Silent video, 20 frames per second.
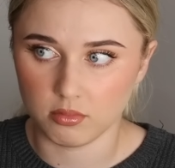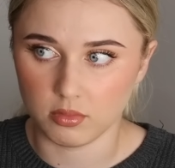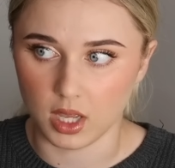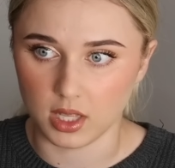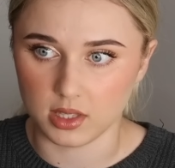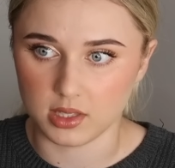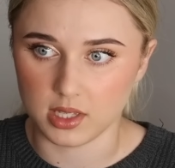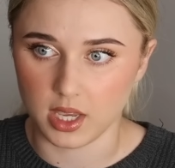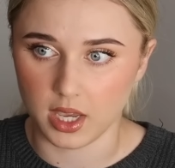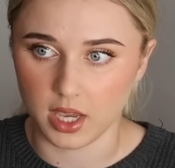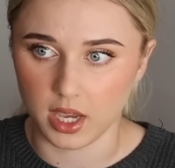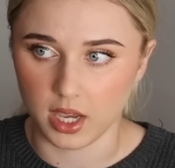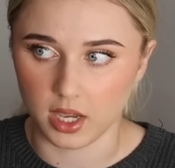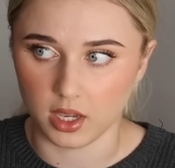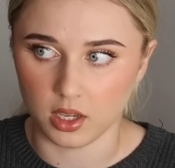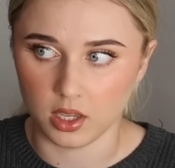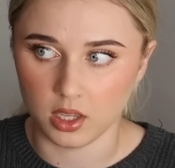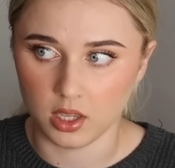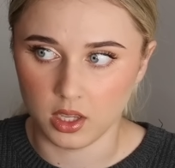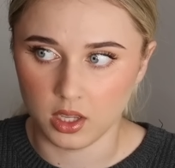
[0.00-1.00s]
and
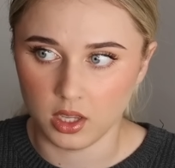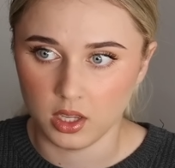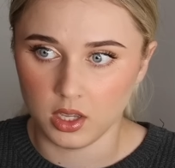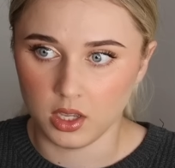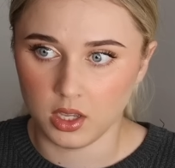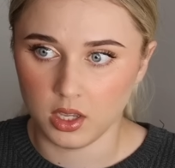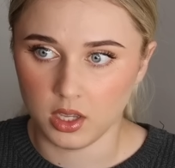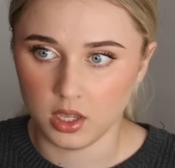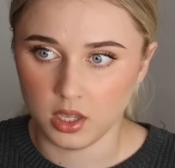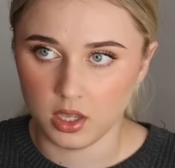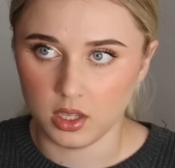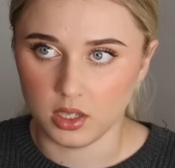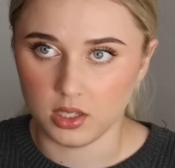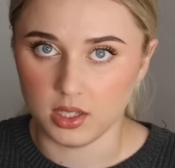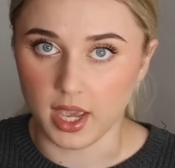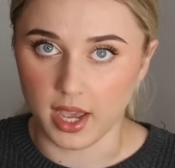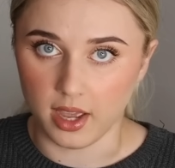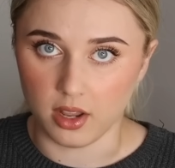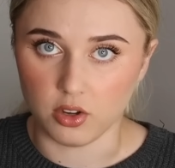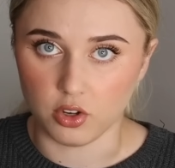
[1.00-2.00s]
saying,
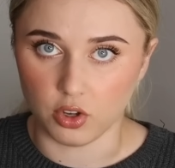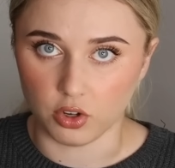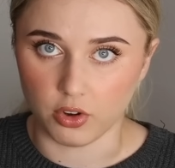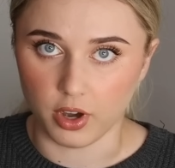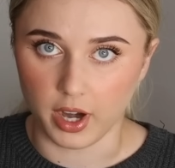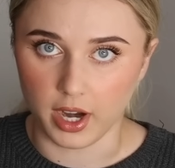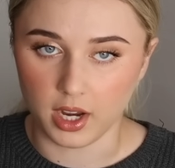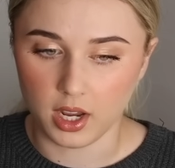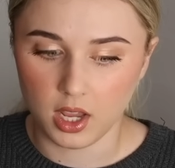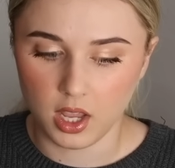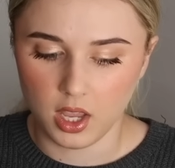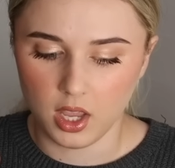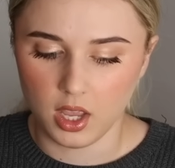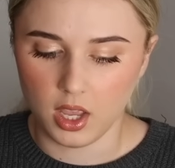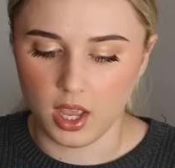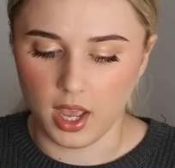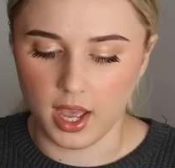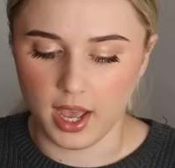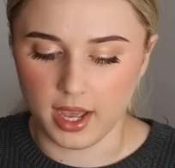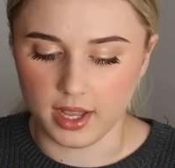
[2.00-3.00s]
yeah, not great.
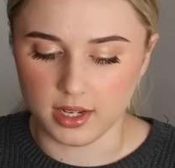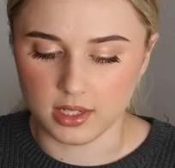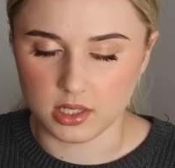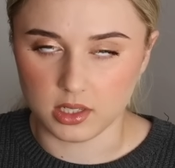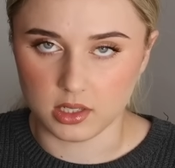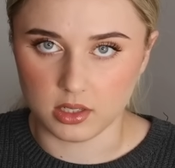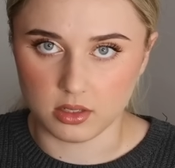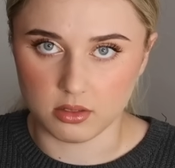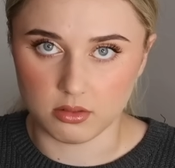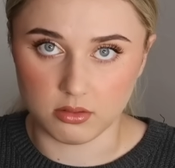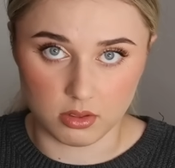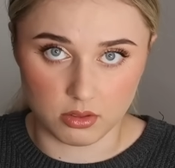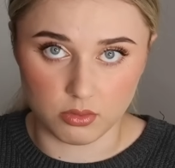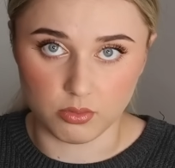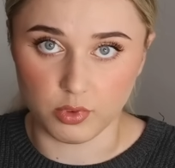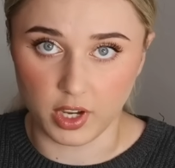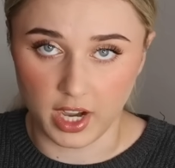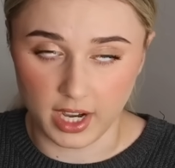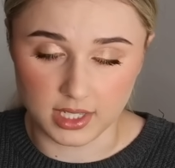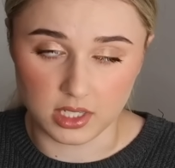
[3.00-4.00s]
And
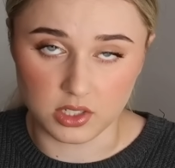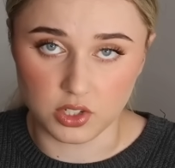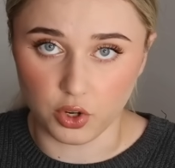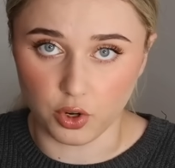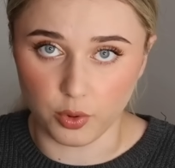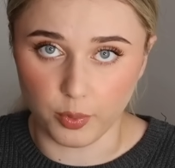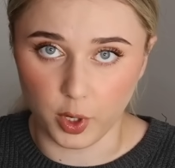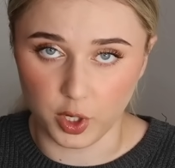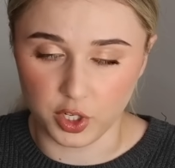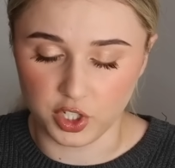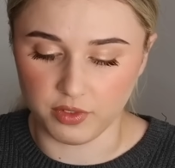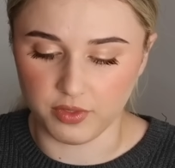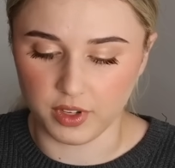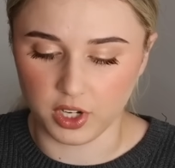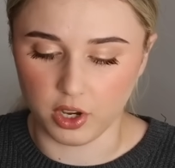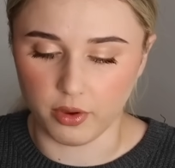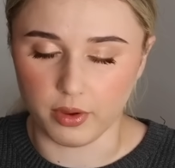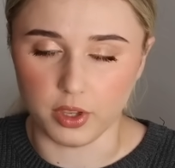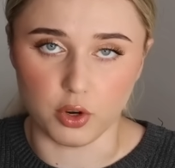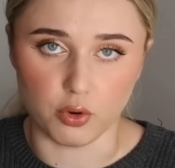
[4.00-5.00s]
reacting to your apology
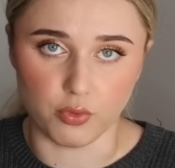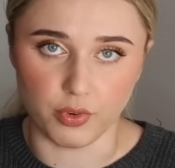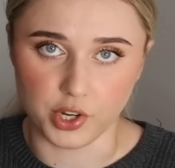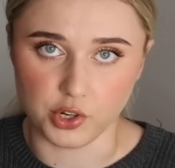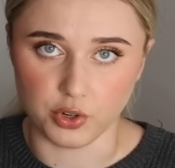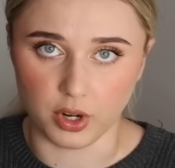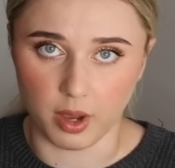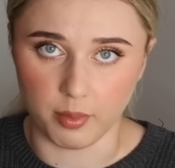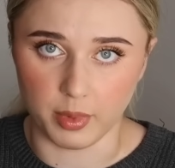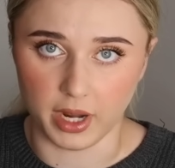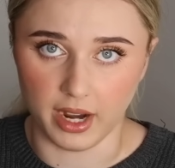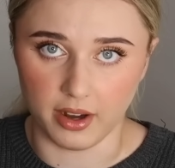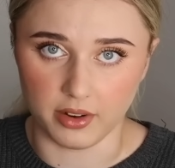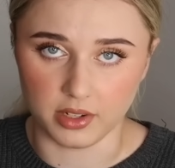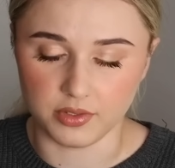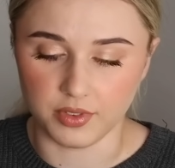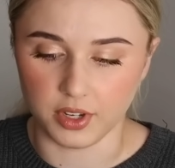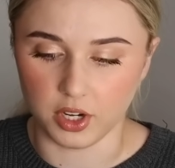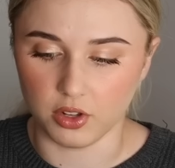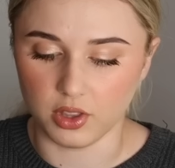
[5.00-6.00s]
video and your original Kamala
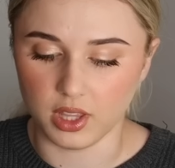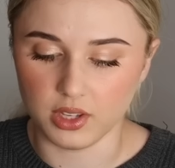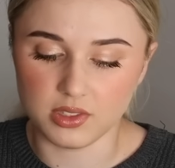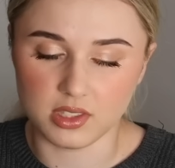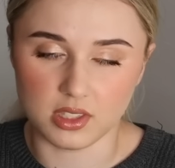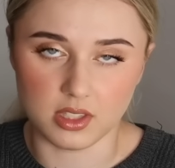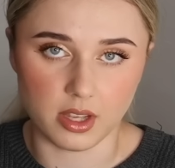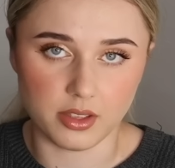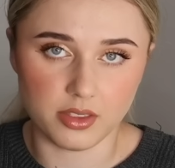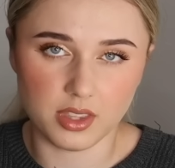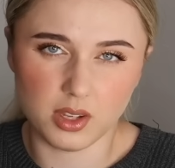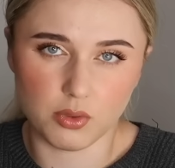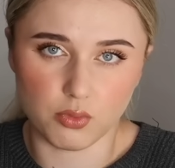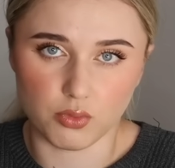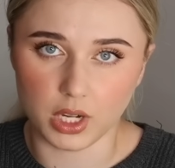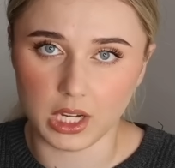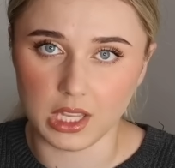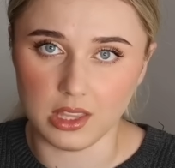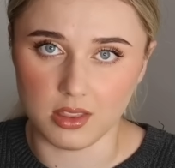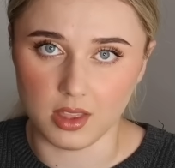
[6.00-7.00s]
Harris video. There's nothing
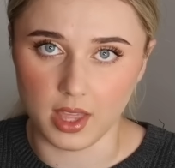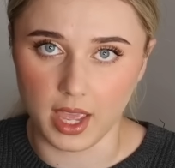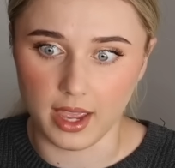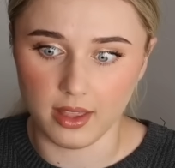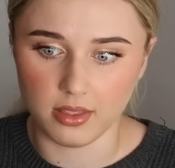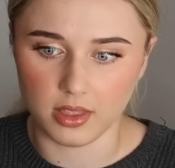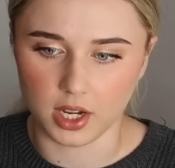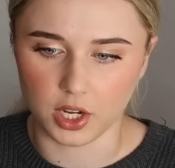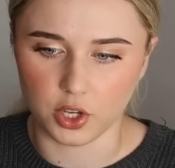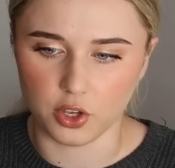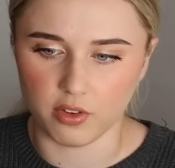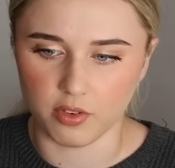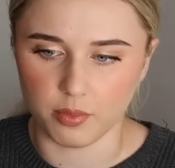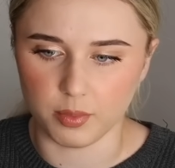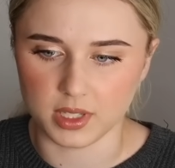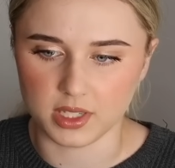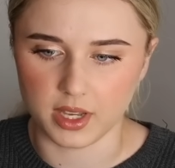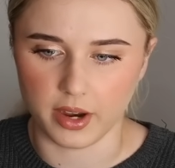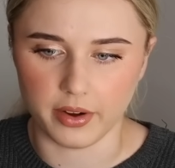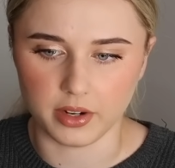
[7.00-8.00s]
really there that I could have
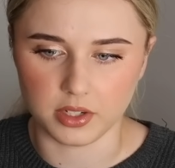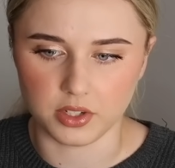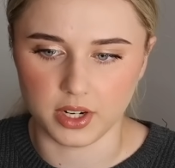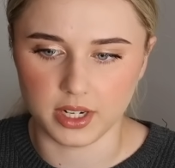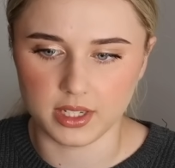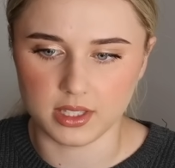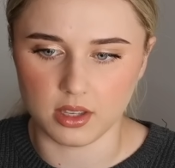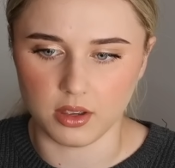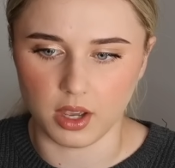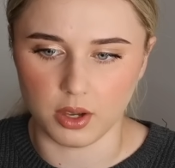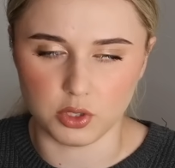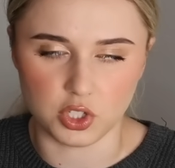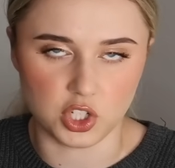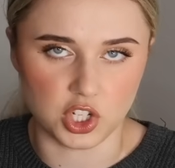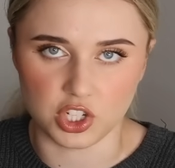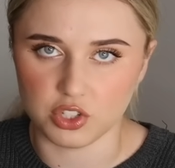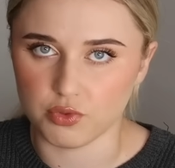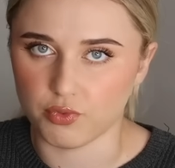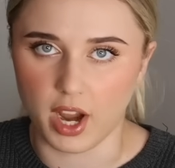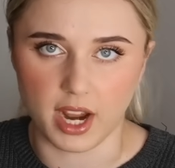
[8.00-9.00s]
mischaracterized. I was
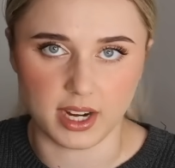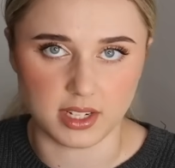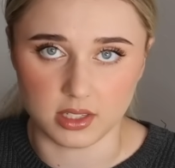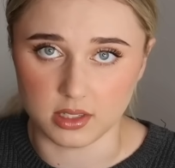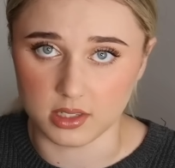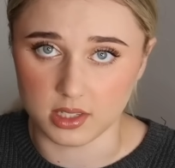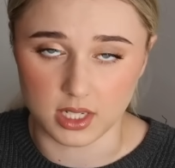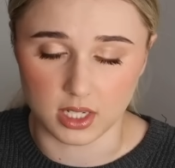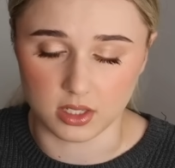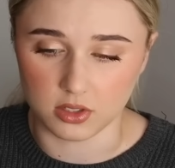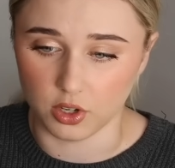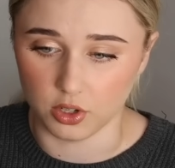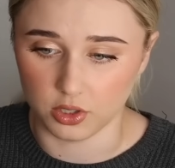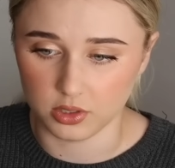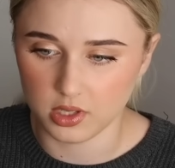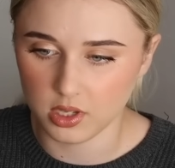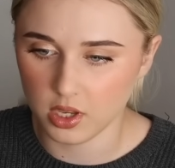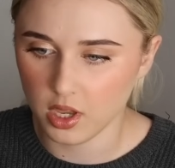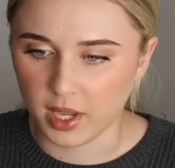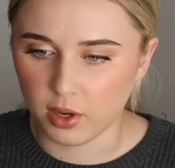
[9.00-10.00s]
just reacting to
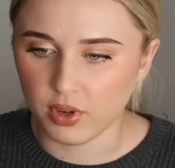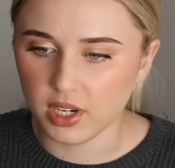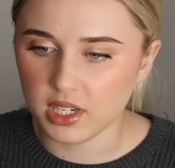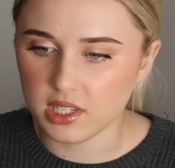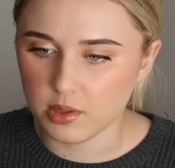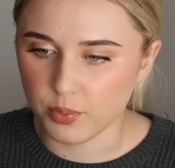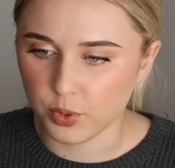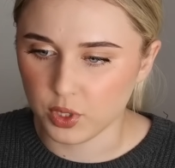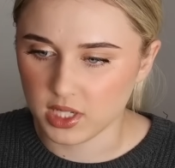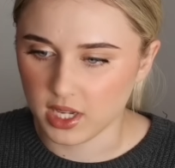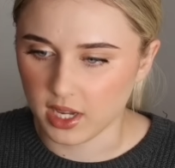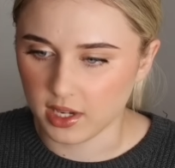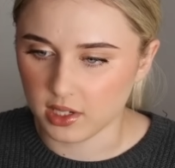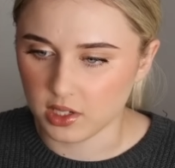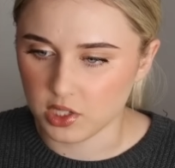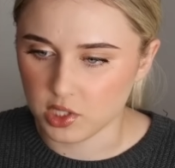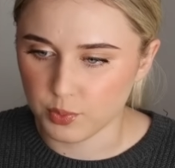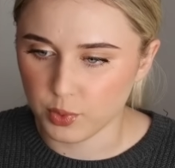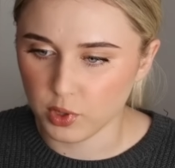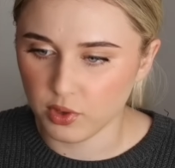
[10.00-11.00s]
TikToks. Like, really disappointing. I can
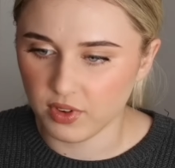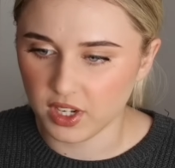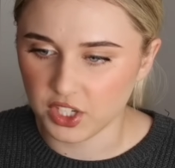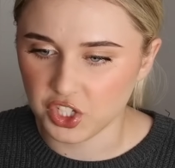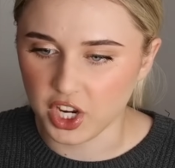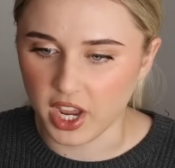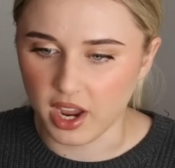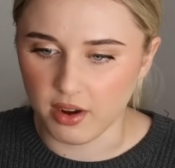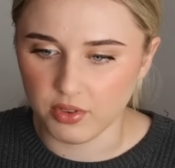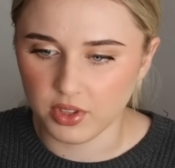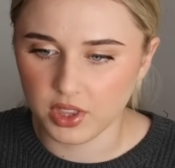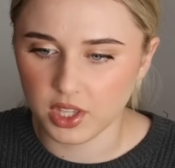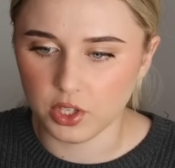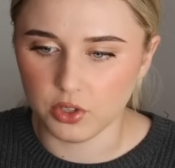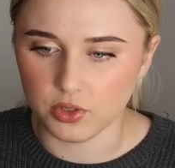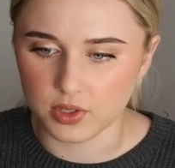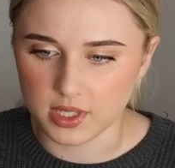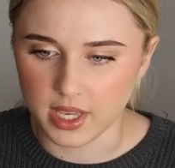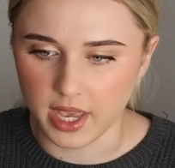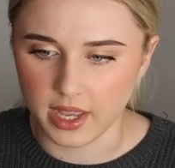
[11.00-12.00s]
disprove literally everything
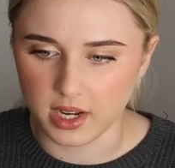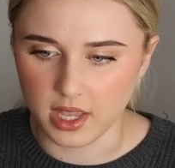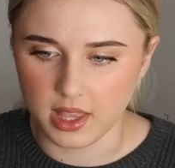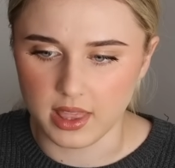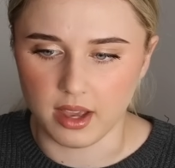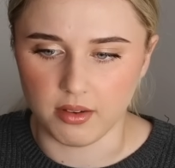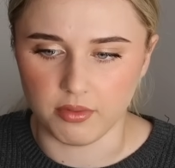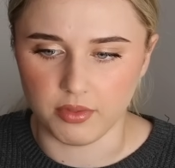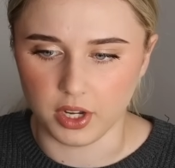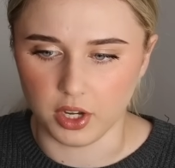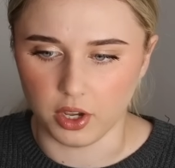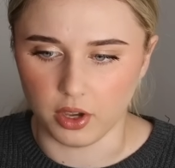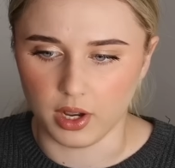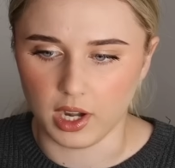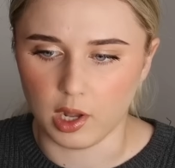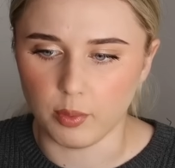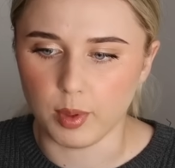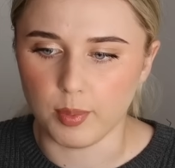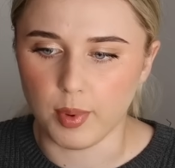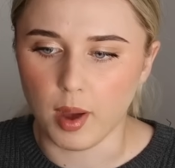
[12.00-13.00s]
you said in that video.
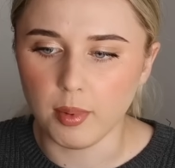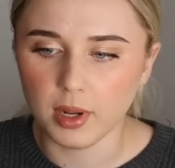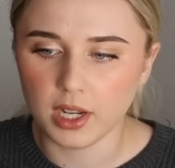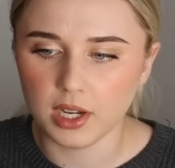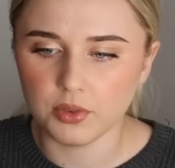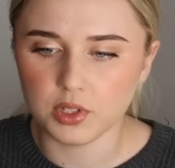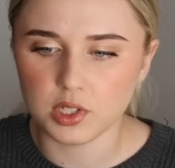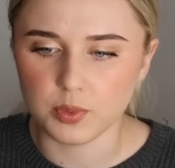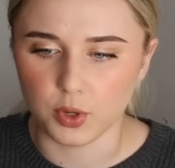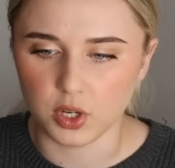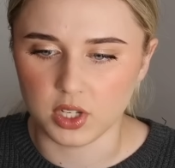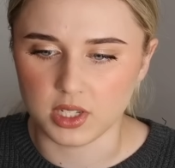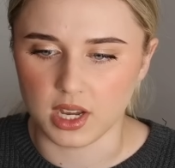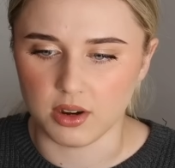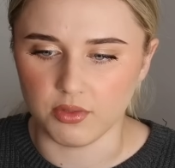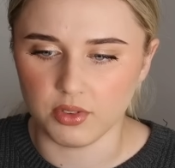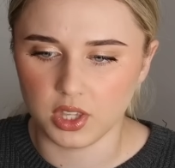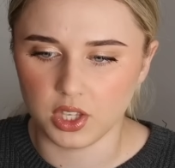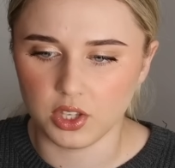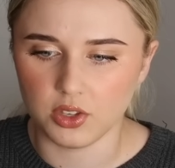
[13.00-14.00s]
And I'll be publicly responding to
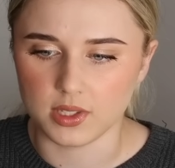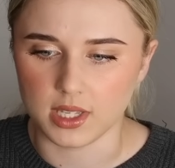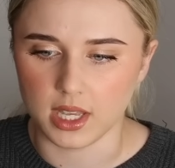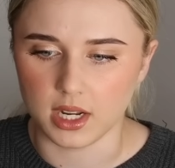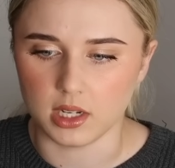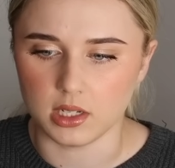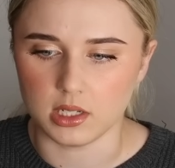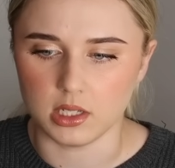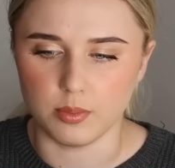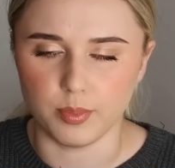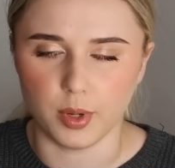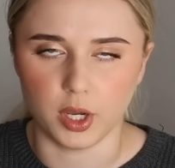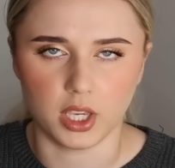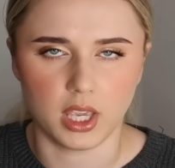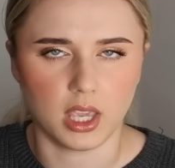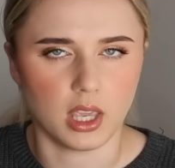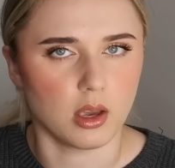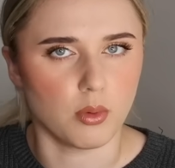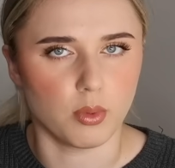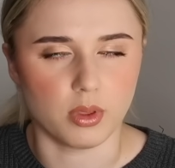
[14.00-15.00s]
everything you said and
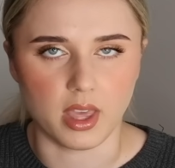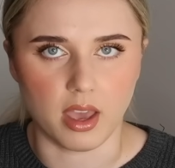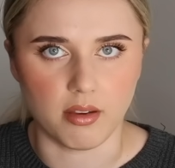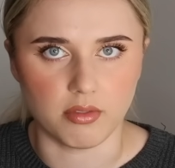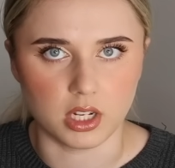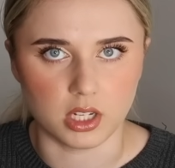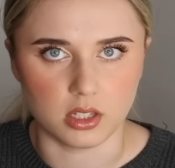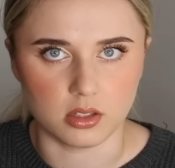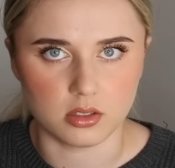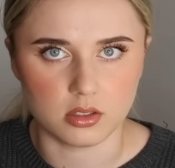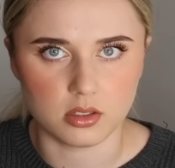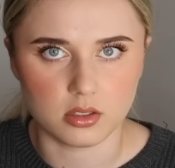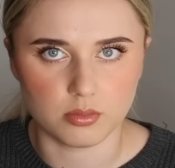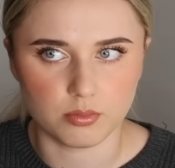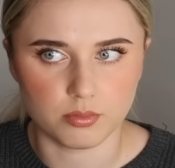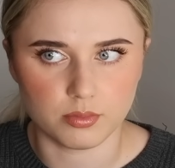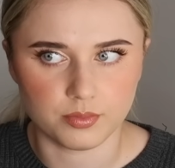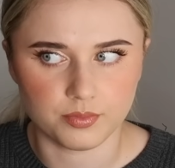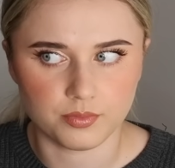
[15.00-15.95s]
debunking it with evidence.